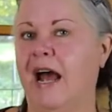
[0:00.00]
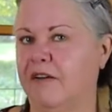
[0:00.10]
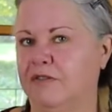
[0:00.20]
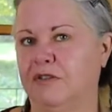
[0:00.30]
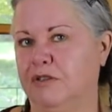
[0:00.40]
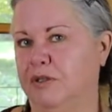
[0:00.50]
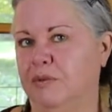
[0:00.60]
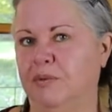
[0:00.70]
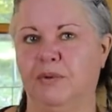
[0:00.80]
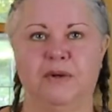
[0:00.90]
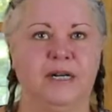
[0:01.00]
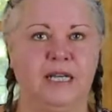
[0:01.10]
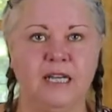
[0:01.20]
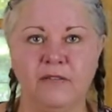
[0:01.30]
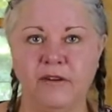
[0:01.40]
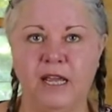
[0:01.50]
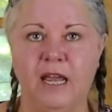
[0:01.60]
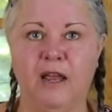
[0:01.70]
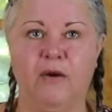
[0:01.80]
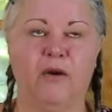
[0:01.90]
afternoon or an
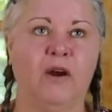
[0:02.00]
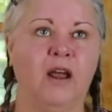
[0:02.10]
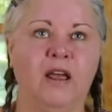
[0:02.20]
evening, or